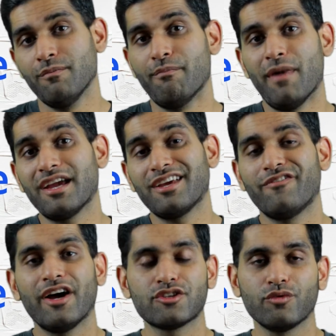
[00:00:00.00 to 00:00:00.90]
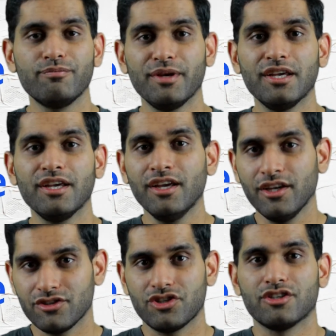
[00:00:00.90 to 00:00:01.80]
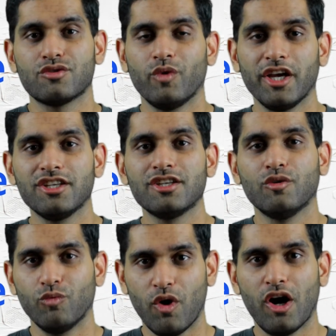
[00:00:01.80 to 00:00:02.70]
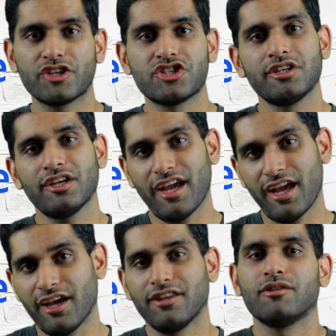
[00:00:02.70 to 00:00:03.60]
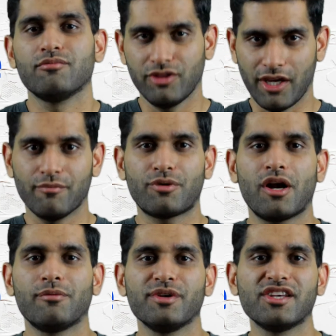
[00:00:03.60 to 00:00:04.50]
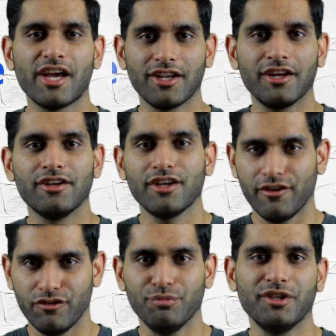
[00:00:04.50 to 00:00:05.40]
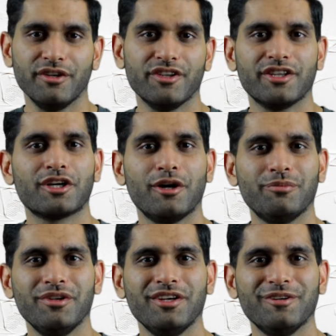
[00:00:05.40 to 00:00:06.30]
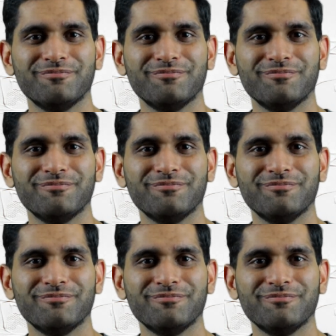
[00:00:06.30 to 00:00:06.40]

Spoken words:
My advice would be just wait, watch, and then probably get in if you believe in the company.